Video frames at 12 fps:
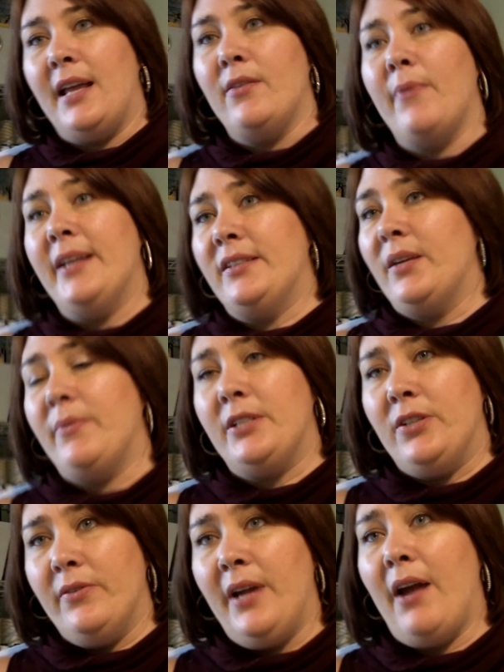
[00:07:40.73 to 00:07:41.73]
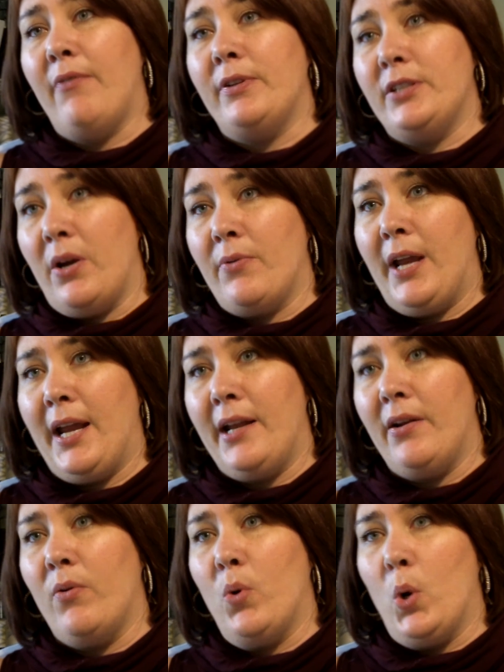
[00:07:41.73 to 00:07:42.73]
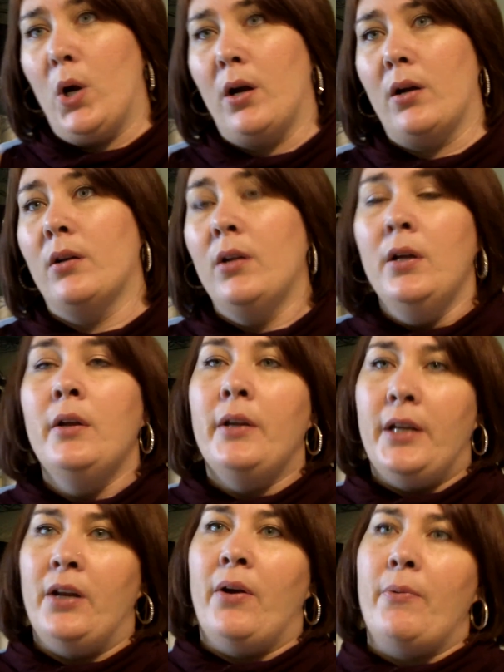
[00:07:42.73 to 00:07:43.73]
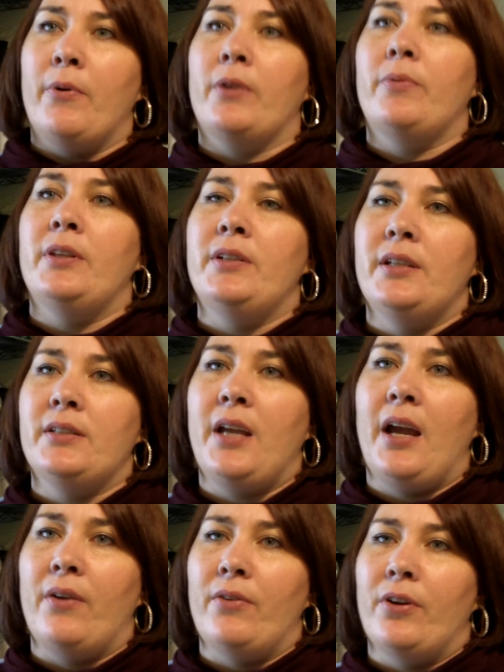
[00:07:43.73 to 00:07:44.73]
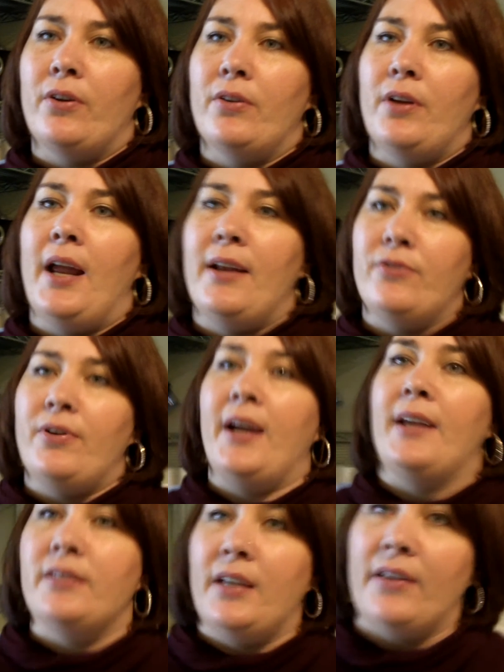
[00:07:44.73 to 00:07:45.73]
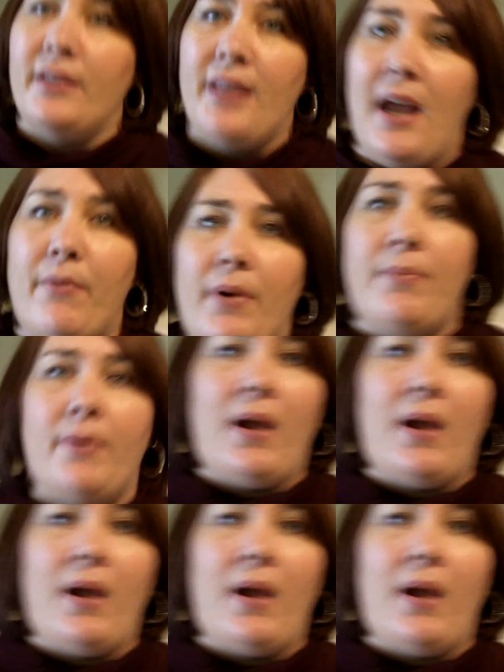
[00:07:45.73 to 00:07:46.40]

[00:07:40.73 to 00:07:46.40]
And the waste that we do have, we donate, or I work with a discounter and try and sell it that way.